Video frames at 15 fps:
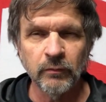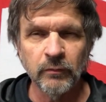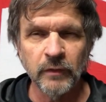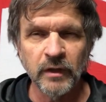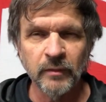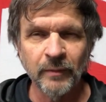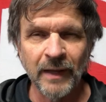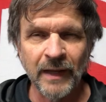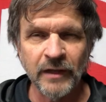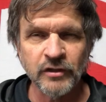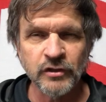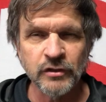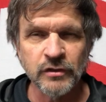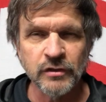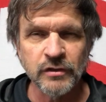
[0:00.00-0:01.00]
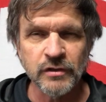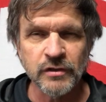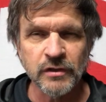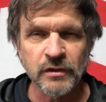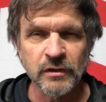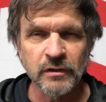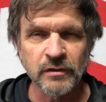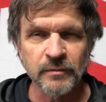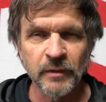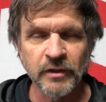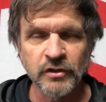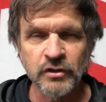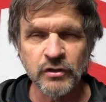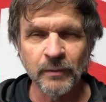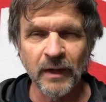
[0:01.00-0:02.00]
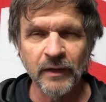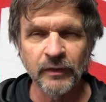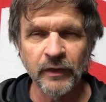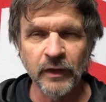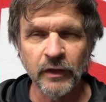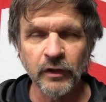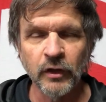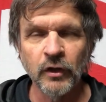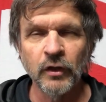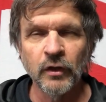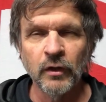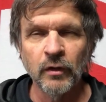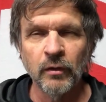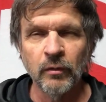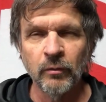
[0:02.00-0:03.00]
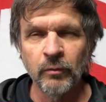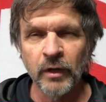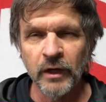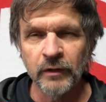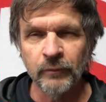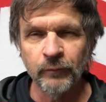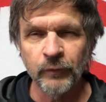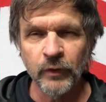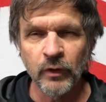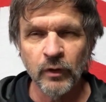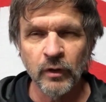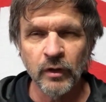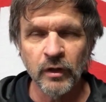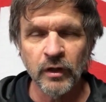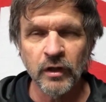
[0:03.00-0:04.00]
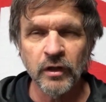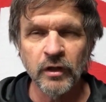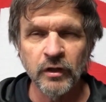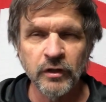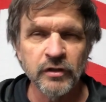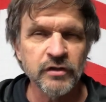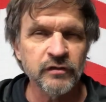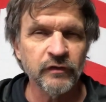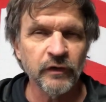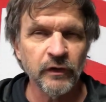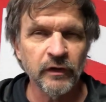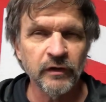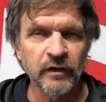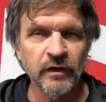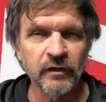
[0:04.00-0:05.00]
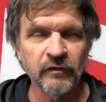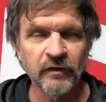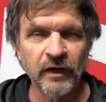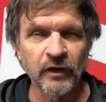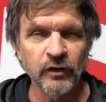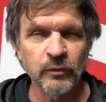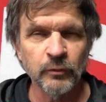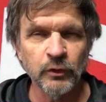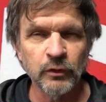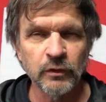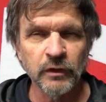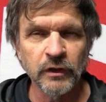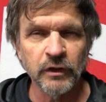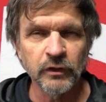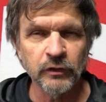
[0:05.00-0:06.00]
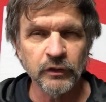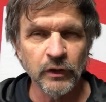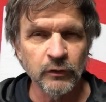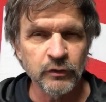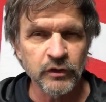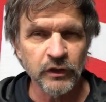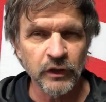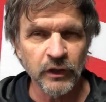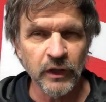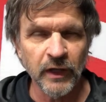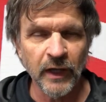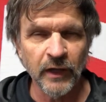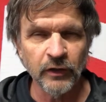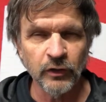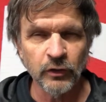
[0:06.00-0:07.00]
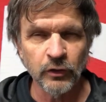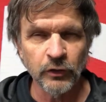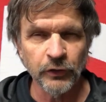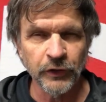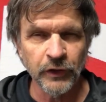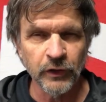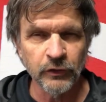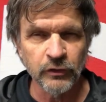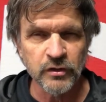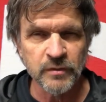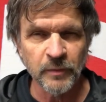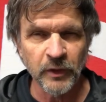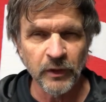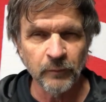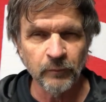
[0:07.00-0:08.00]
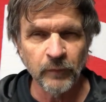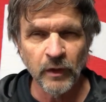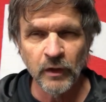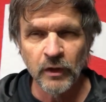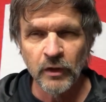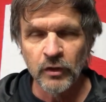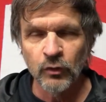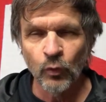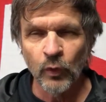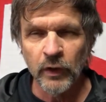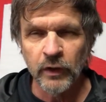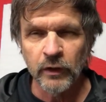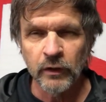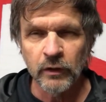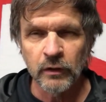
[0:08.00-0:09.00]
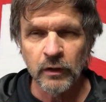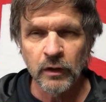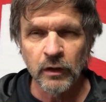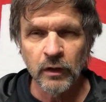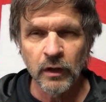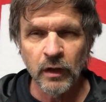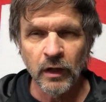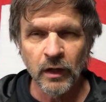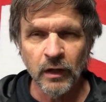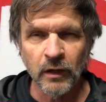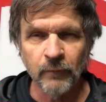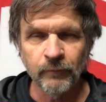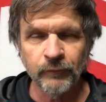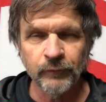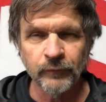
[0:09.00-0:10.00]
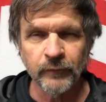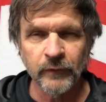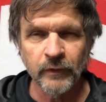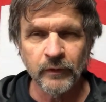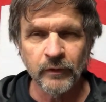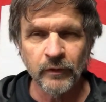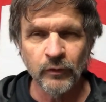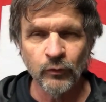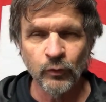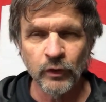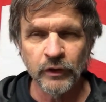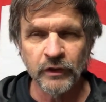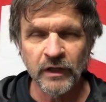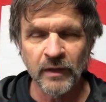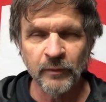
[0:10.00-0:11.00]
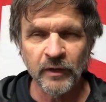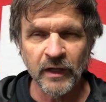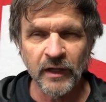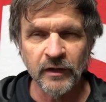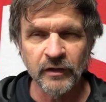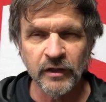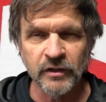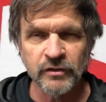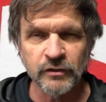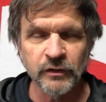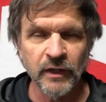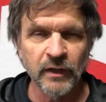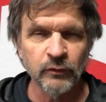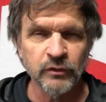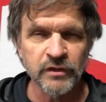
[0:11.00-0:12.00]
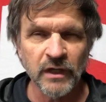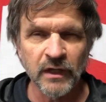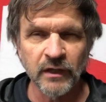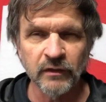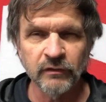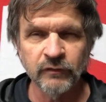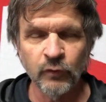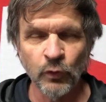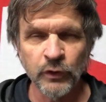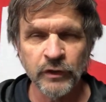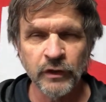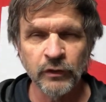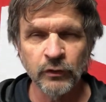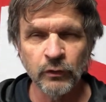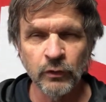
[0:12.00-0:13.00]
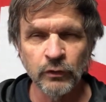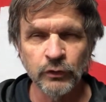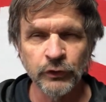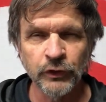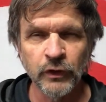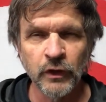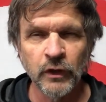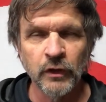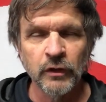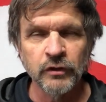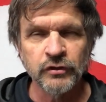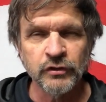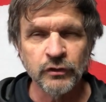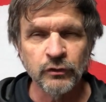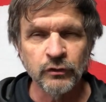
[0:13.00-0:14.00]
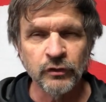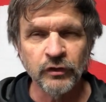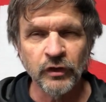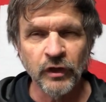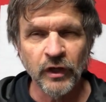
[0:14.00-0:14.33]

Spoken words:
in matches as much as you might think, but it is very valuable in coaching and in learning underspin. Where it really came in handy yesterday was I had a 14-year-old student